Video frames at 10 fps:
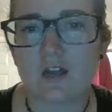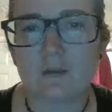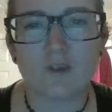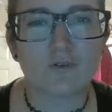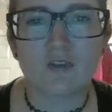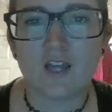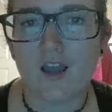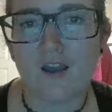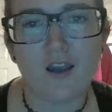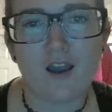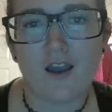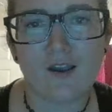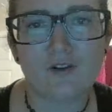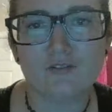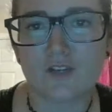And I'm like, well,
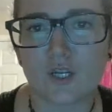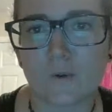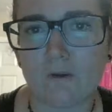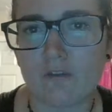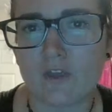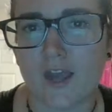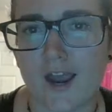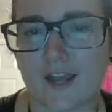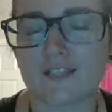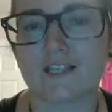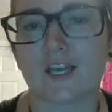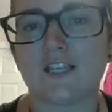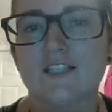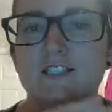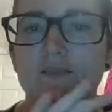I don't agree with that, because like
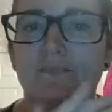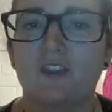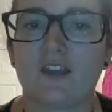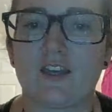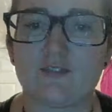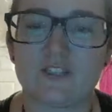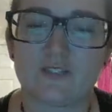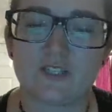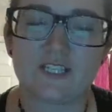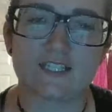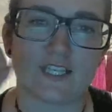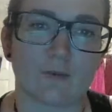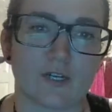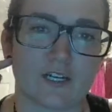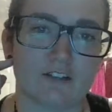he was doing this
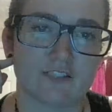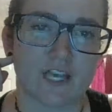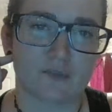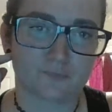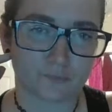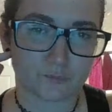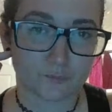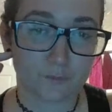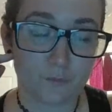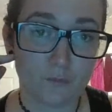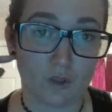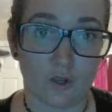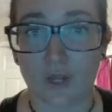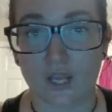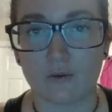thing where he was like,
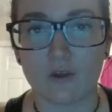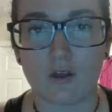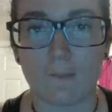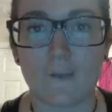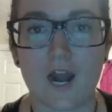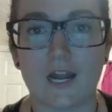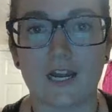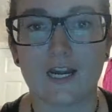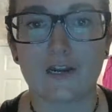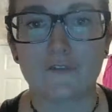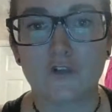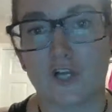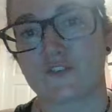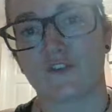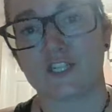okay, my
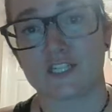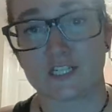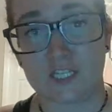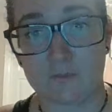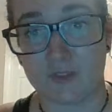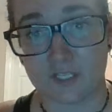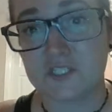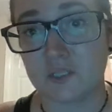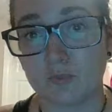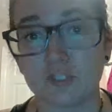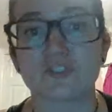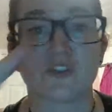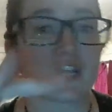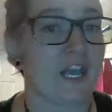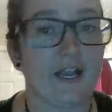philosophy is to keep things simple,
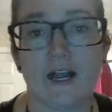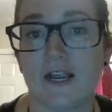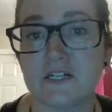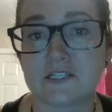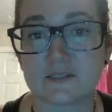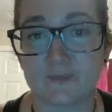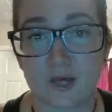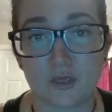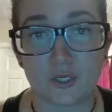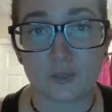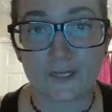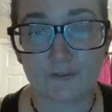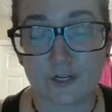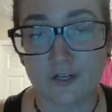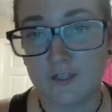so the KIS method or whatever.